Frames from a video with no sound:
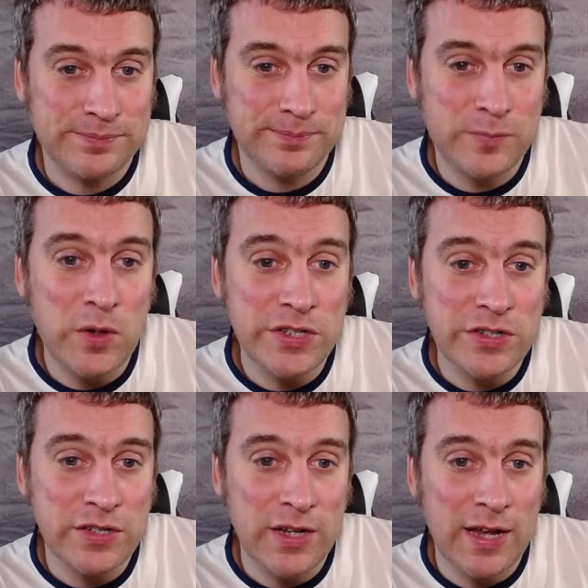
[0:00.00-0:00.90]

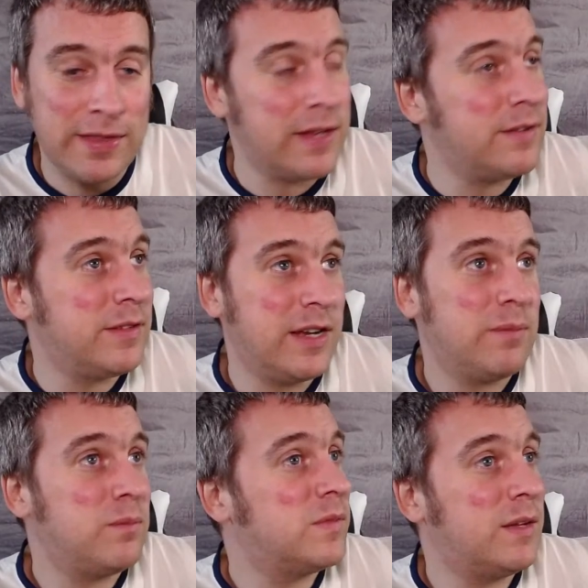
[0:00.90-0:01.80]
Moises,
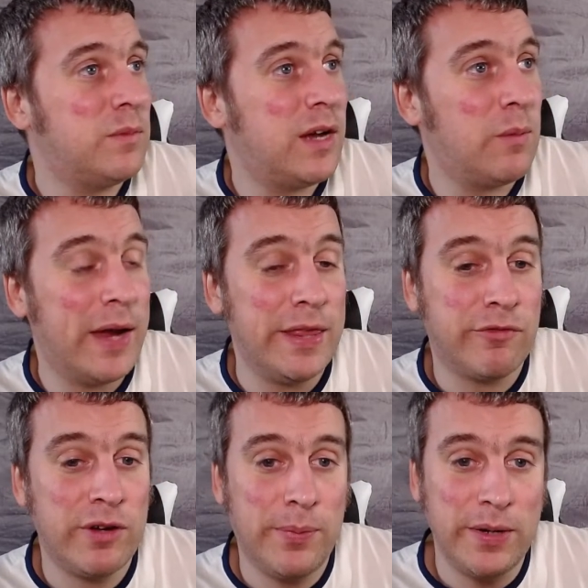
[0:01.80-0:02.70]
then we're getting
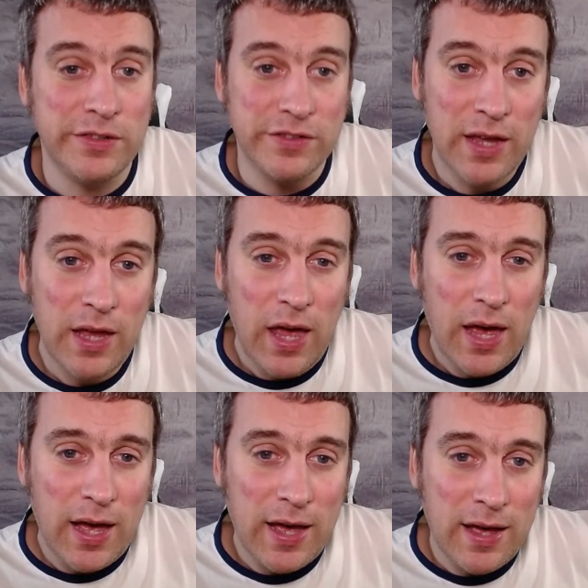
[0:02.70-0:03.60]
3 points.
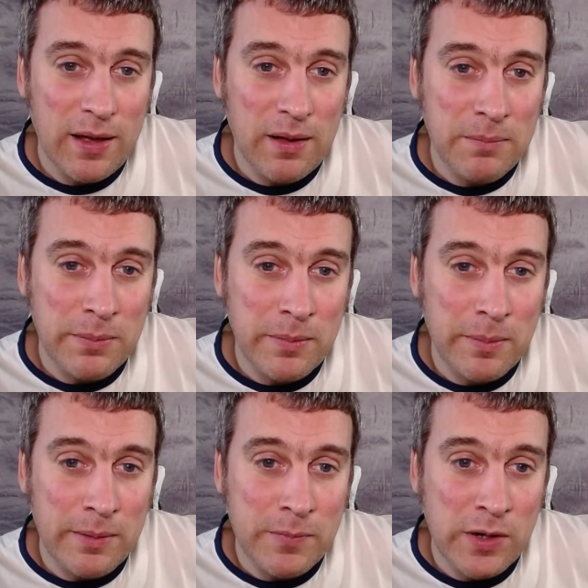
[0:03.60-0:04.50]
But
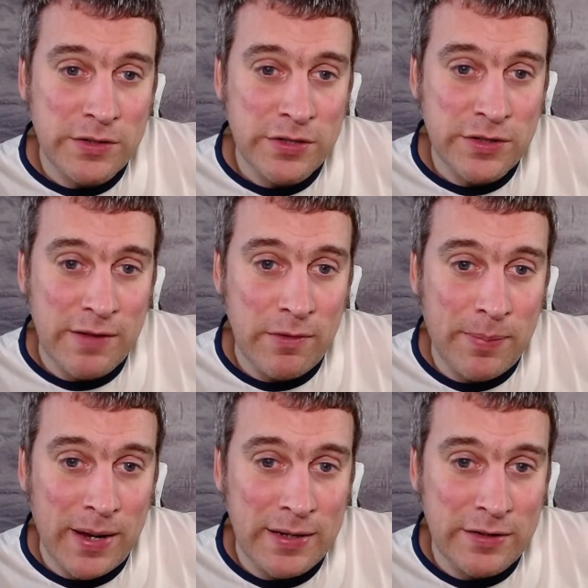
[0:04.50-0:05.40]
Moyes has never
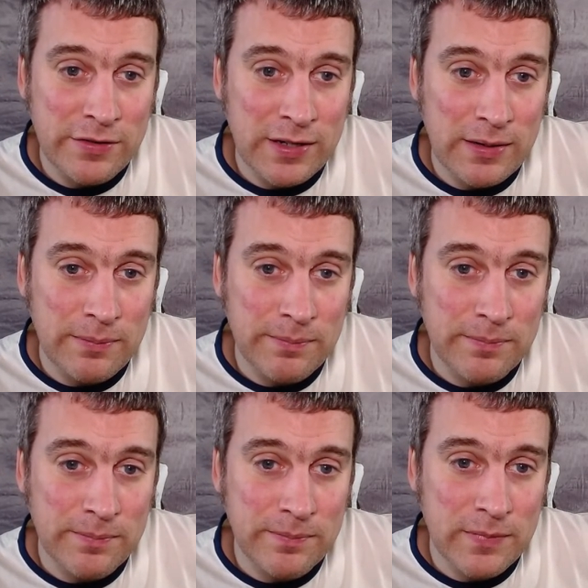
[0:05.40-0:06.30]
played his team
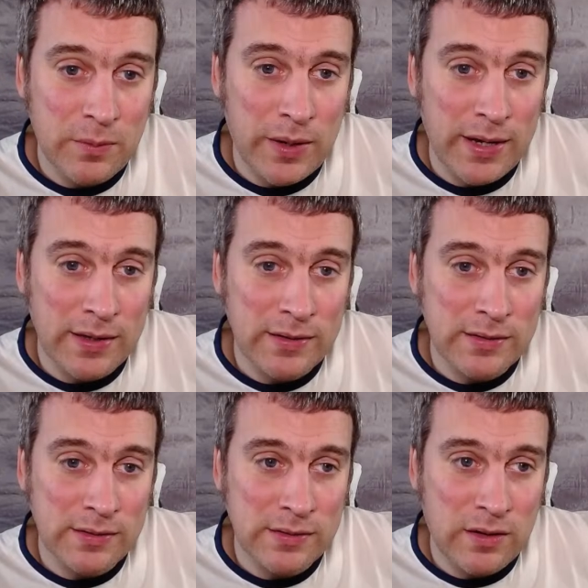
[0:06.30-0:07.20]
the way
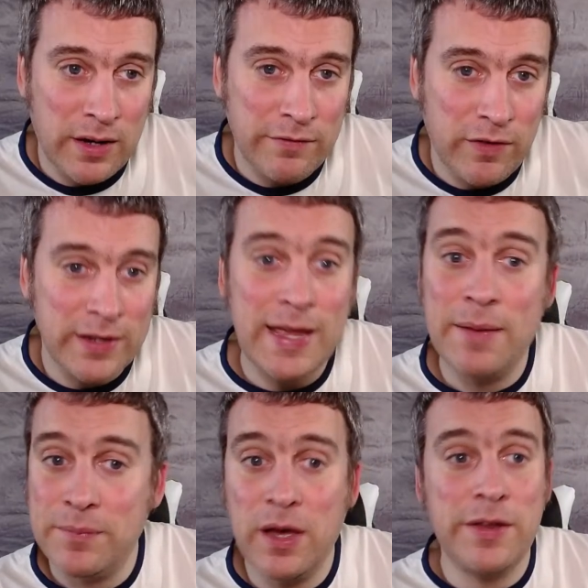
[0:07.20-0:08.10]
Frank. Yeah,
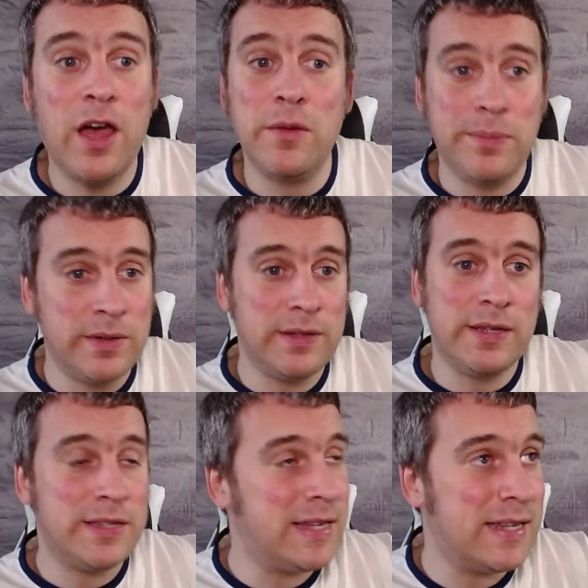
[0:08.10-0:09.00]
I know, but
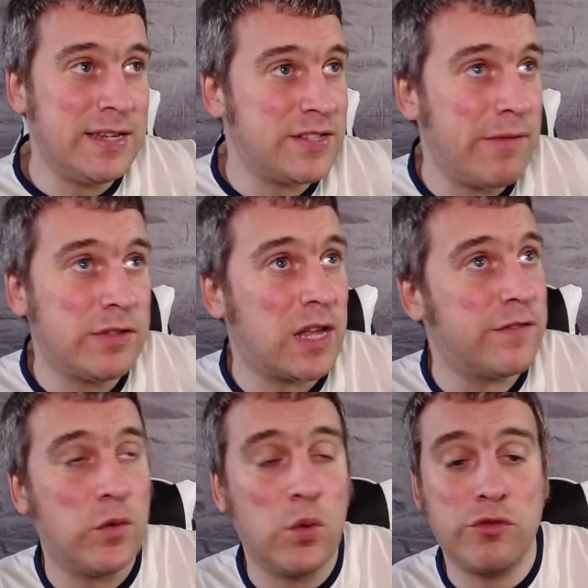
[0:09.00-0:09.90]
he's never done a
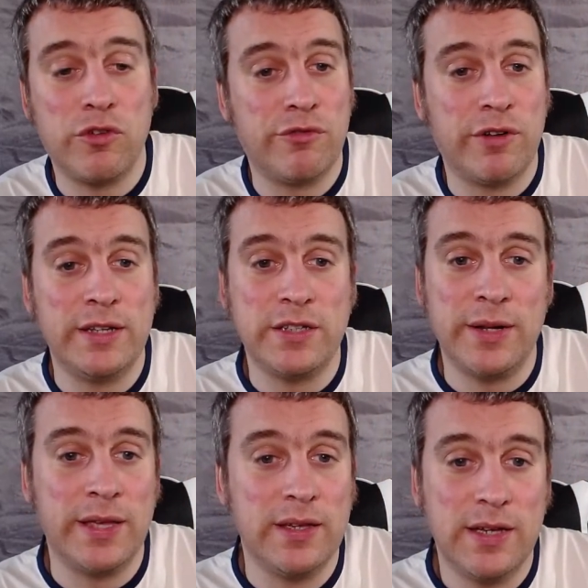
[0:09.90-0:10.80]
4-3-3,
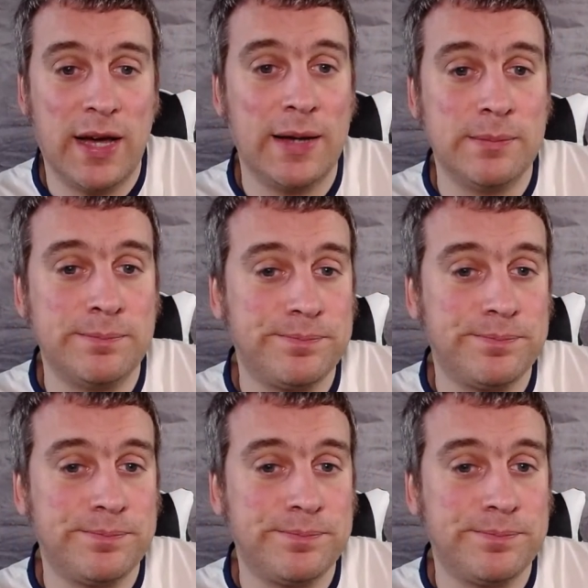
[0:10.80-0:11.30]
Tony. Right,